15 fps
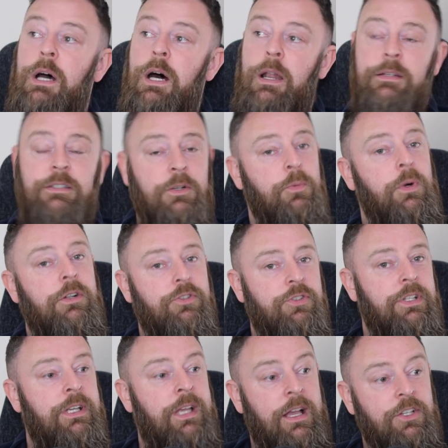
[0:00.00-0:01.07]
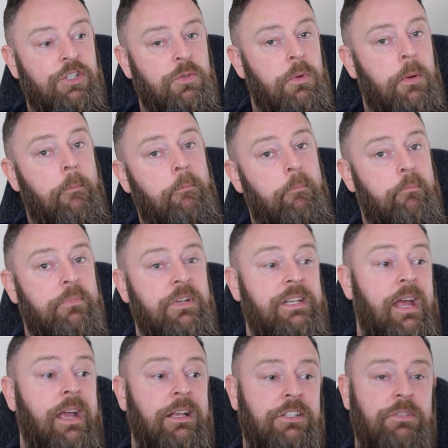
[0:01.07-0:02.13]
And I said, well, just in case someone
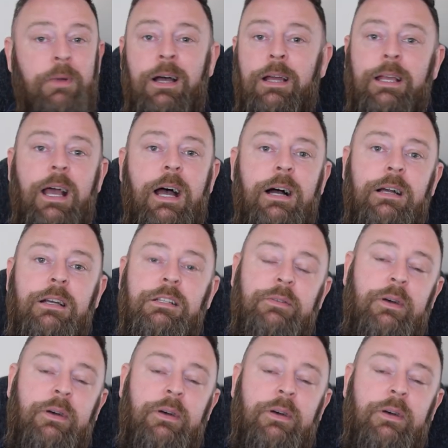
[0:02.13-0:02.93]
dinks my car because